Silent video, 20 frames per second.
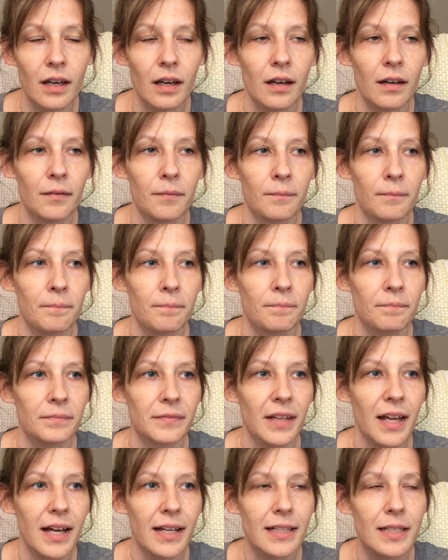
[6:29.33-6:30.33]

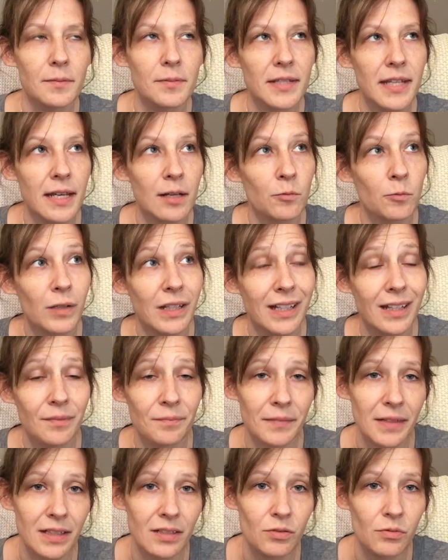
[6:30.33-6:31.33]
I keep saying
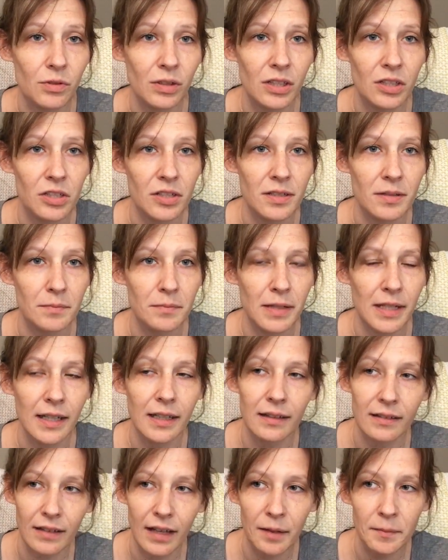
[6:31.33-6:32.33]
we, it's really just
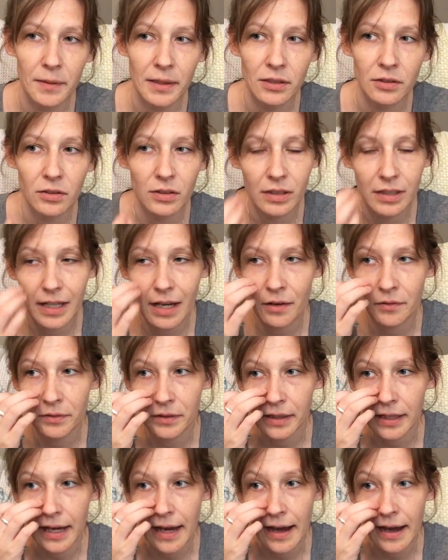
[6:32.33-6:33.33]
me. I mean, you could count
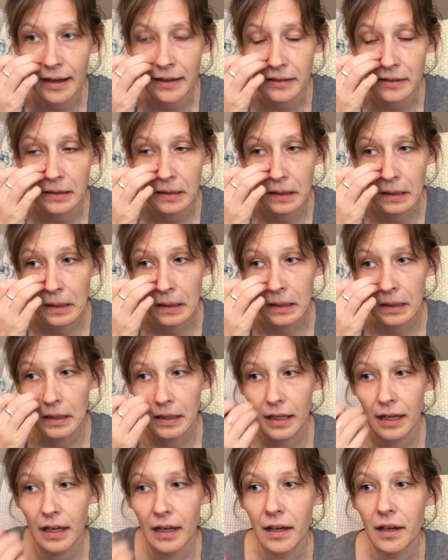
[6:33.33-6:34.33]
the cat,
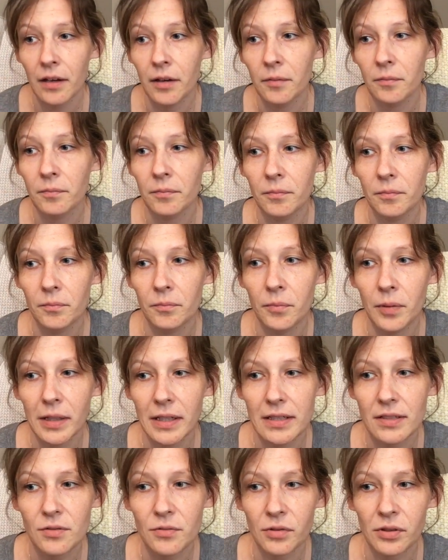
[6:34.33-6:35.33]
but
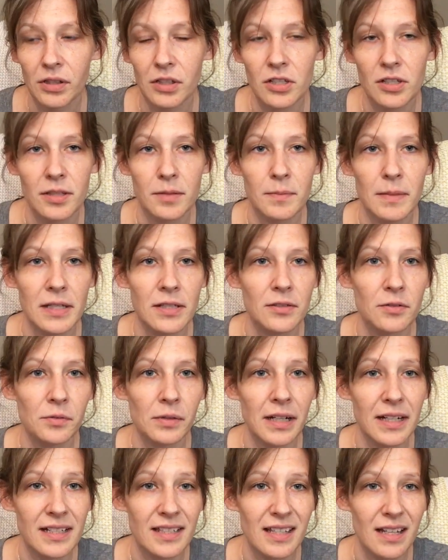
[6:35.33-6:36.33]
it's really just me. So
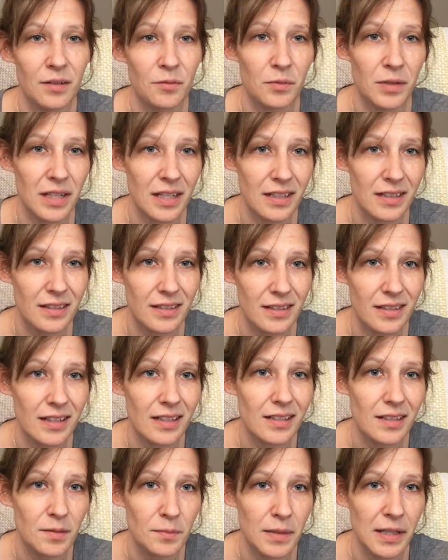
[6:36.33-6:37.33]
when I say we,
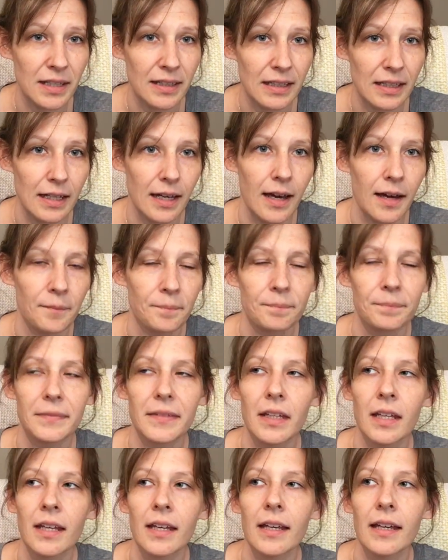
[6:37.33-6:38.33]
it's me and the cat.
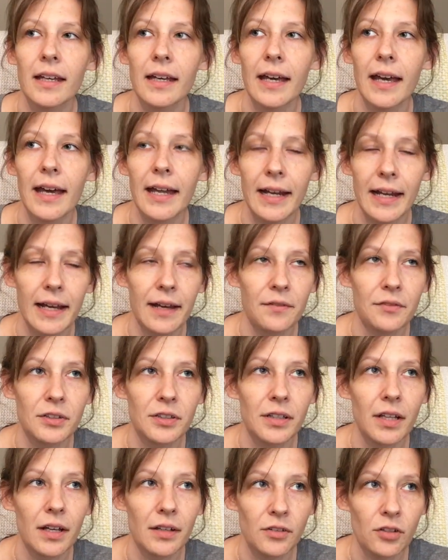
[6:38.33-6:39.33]
And I have
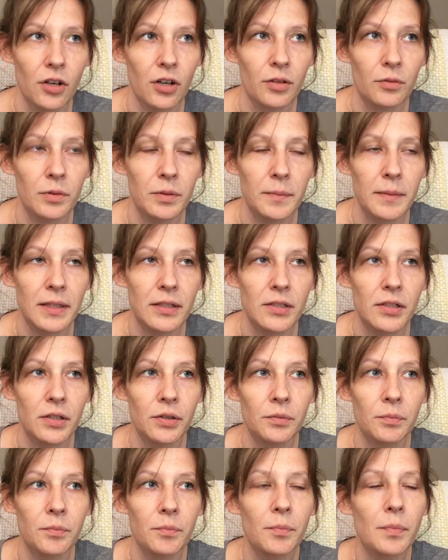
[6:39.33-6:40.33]
a dog with me
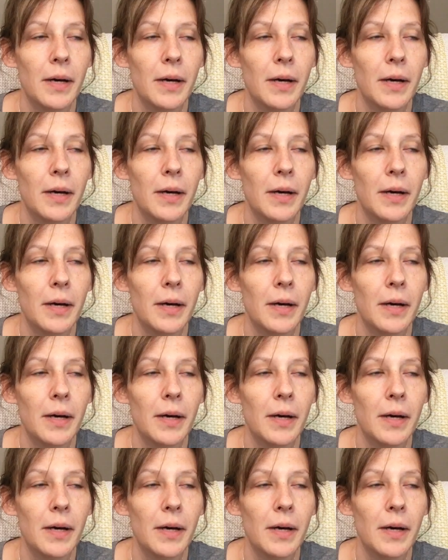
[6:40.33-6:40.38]
too.